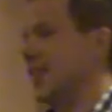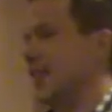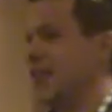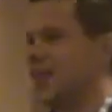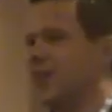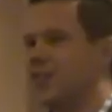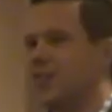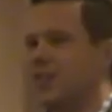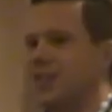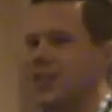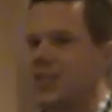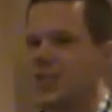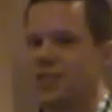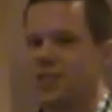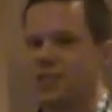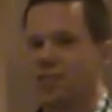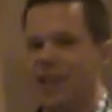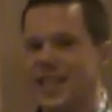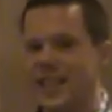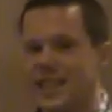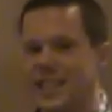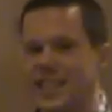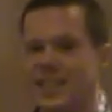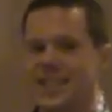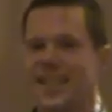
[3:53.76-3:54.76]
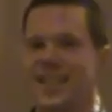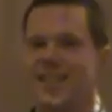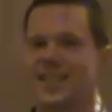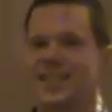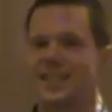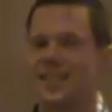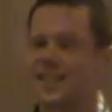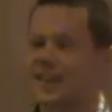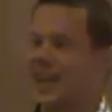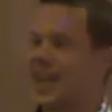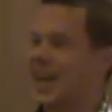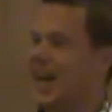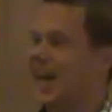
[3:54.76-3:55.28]
Hillary's greatest
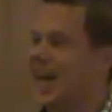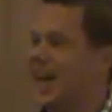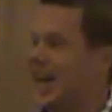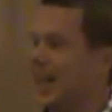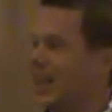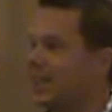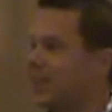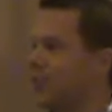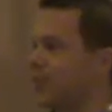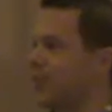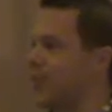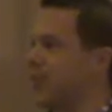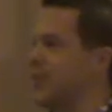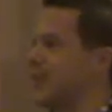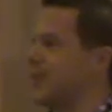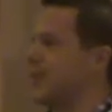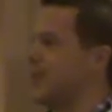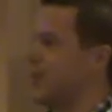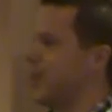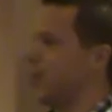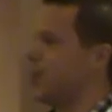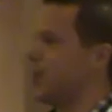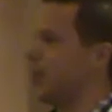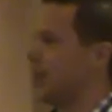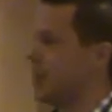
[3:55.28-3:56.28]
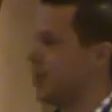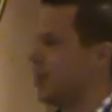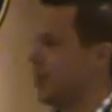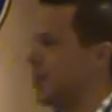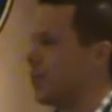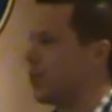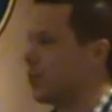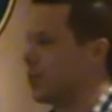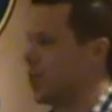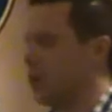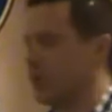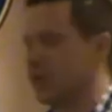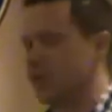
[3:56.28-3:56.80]
asset and greatest liability
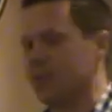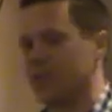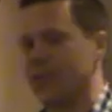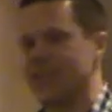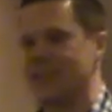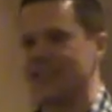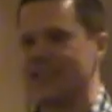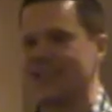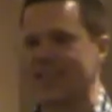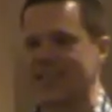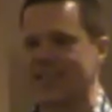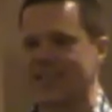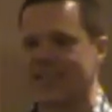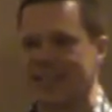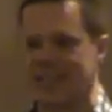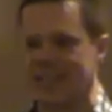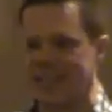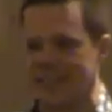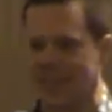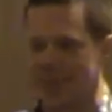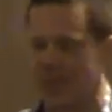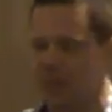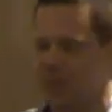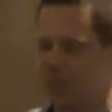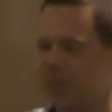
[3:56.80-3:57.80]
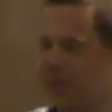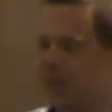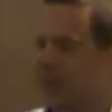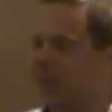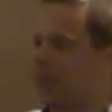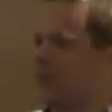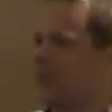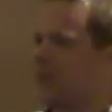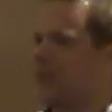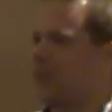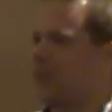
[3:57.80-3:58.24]
for her 2016 campaign.